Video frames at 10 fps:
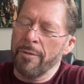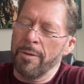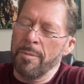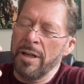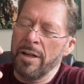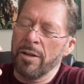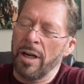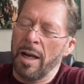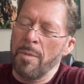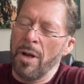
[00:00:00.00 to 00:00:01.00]
from here.
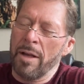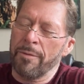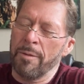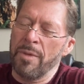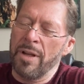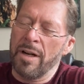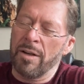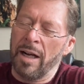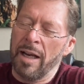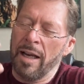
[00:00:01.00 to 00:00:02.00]
I'm not from
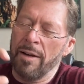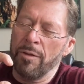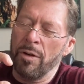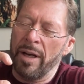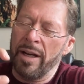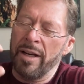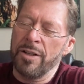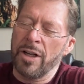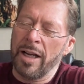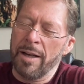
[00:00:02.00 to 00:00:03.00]
there. I have no
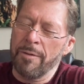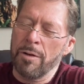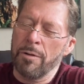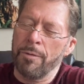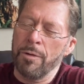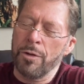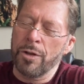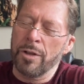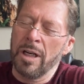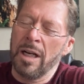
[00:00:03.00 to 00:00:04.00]
age. I have no
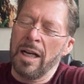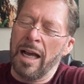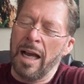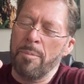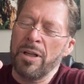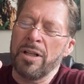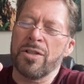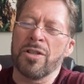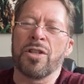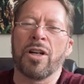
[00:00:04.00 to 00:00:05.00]
future.
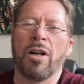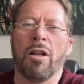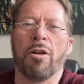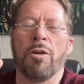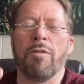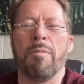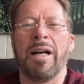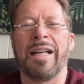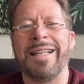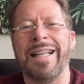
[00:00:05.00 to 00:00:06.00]
Happiness is the color of
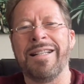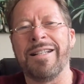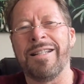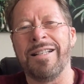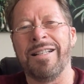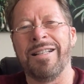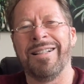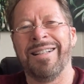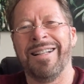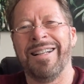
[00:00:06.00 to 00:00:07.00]
my identity.
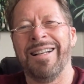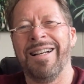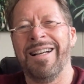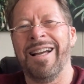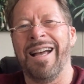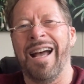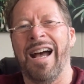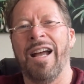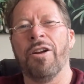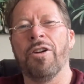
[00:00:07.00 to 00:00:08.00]

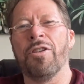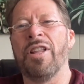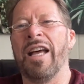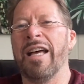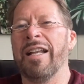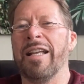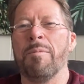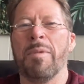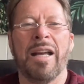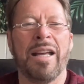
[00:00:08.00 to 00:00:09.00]
I heard that,
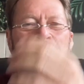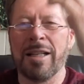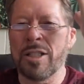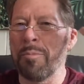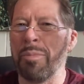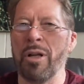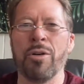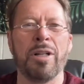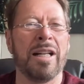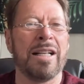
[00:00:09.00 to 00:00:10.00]
and my head
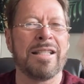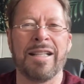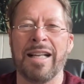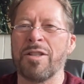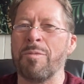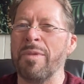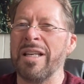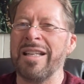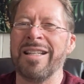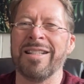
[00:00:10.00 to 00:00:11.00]
exploded, and I said, that's
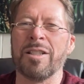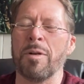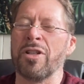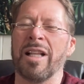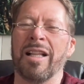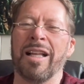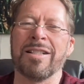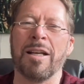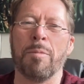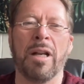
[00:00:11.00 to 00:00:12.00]
me, especially that
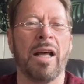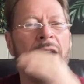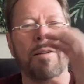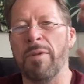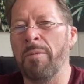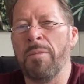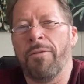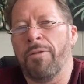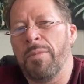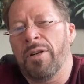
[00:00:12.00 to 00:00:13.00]
last line. But I'm
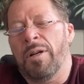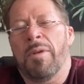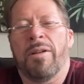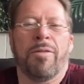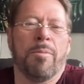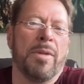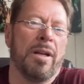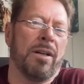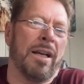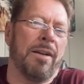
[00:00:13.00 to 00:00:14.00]
not from here. I'm not from
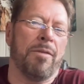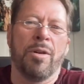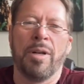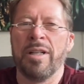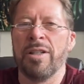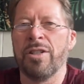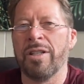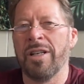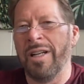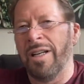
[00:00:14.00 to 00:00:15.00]
there. I have no age.
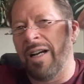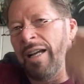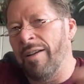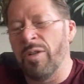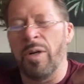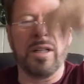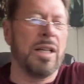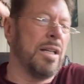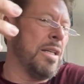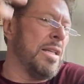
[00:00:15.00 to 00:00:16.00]
I have no
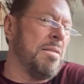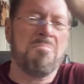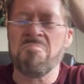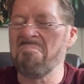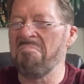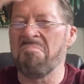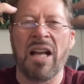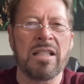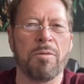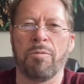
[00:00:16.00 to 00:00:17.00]
identity.
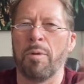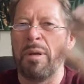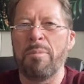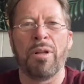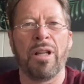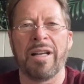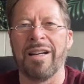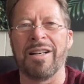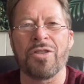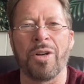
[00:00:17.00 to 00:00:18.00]
That's for people like
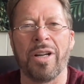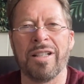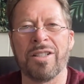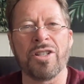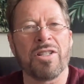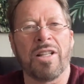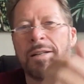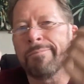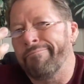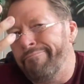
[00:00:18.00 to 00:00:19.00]
us, right? It's just
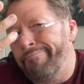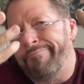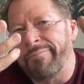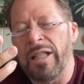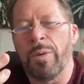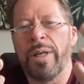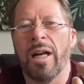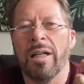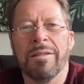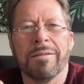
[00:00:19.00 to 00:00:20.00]
like, here we
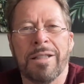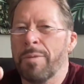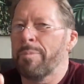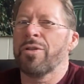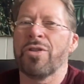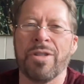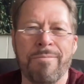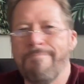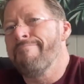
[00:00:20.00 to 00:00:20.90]
are. Here's a person.